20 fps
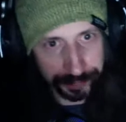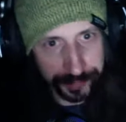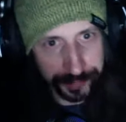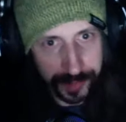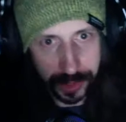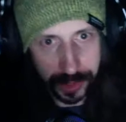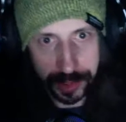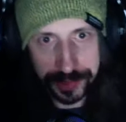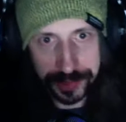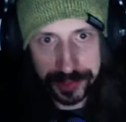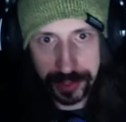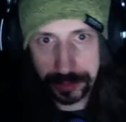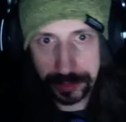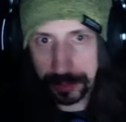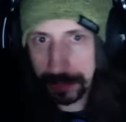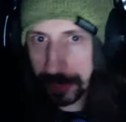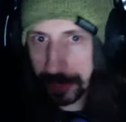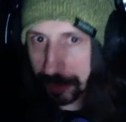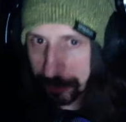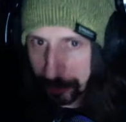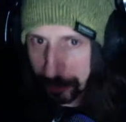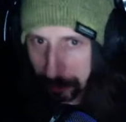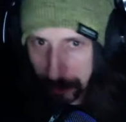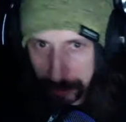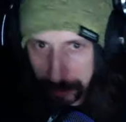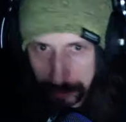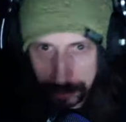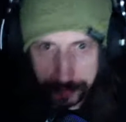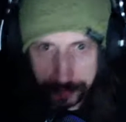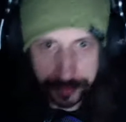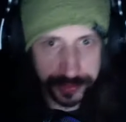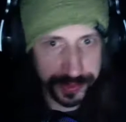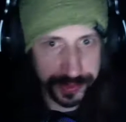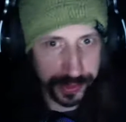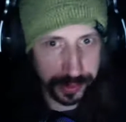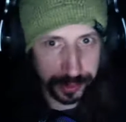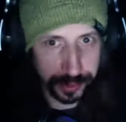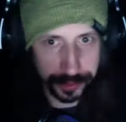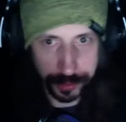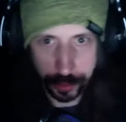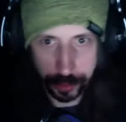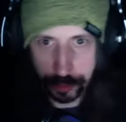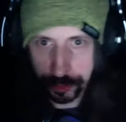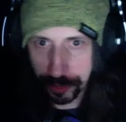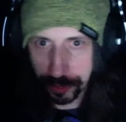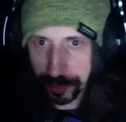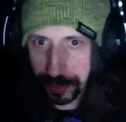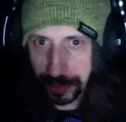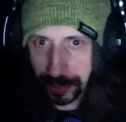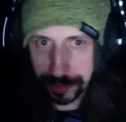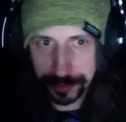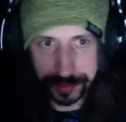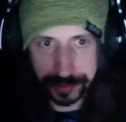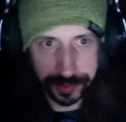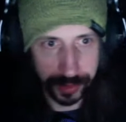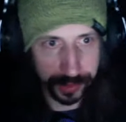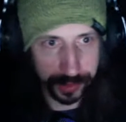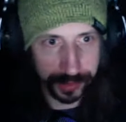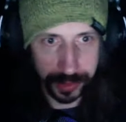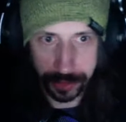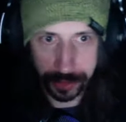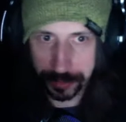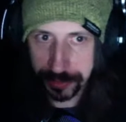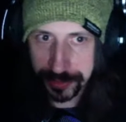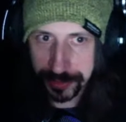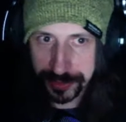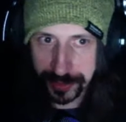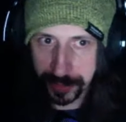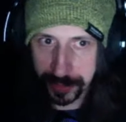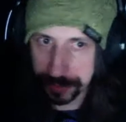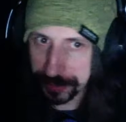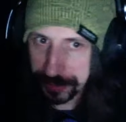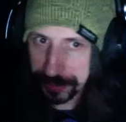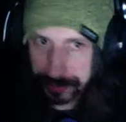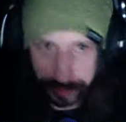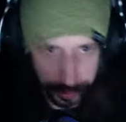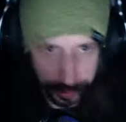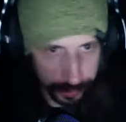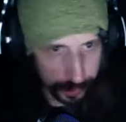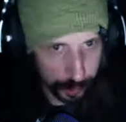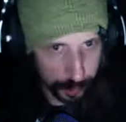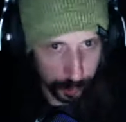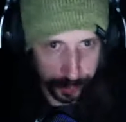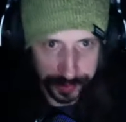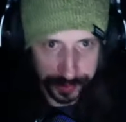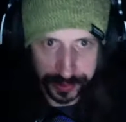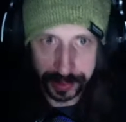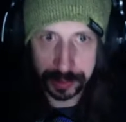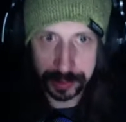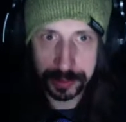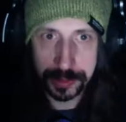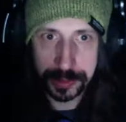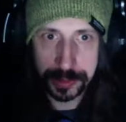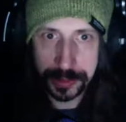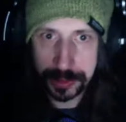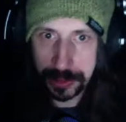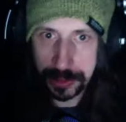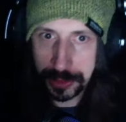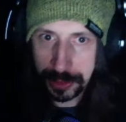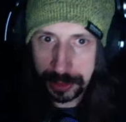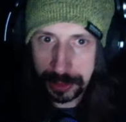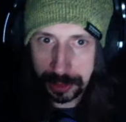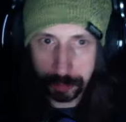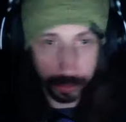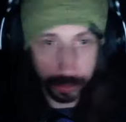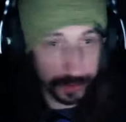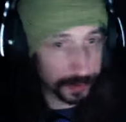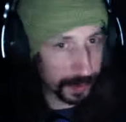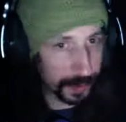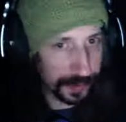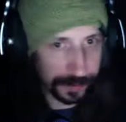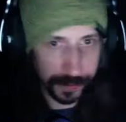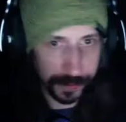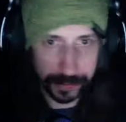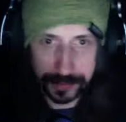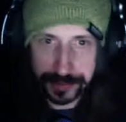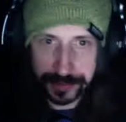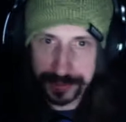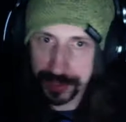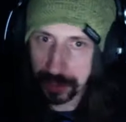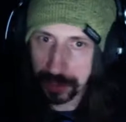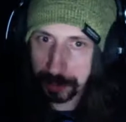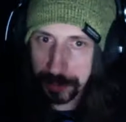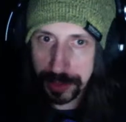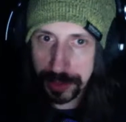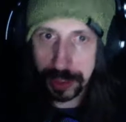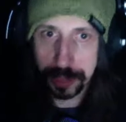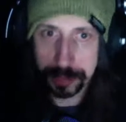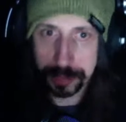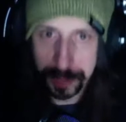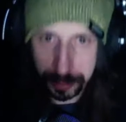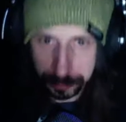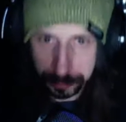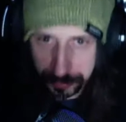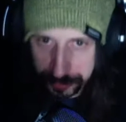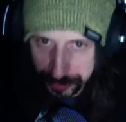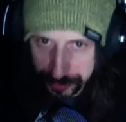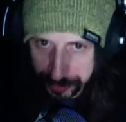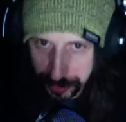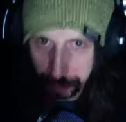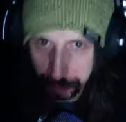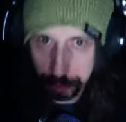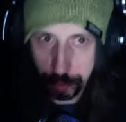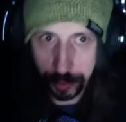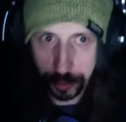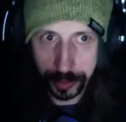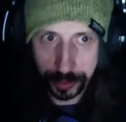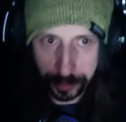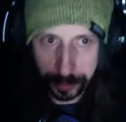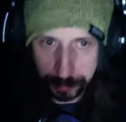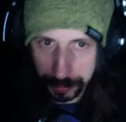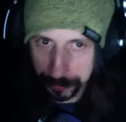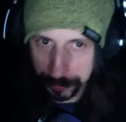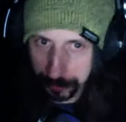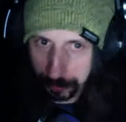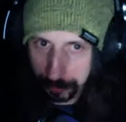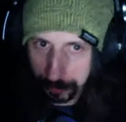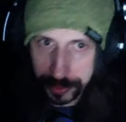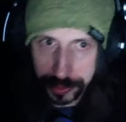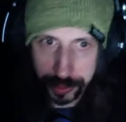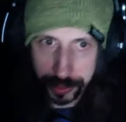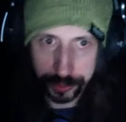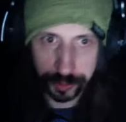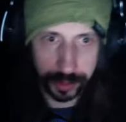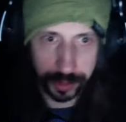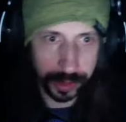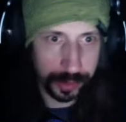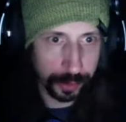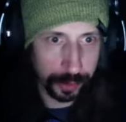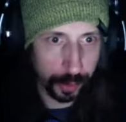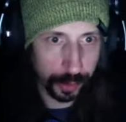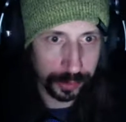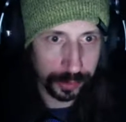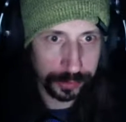I set a location marker at the signal's origin and saw the other scythes turn towards it. Once we found this settlement, I'd be able to stop worrying about the radiation anymore.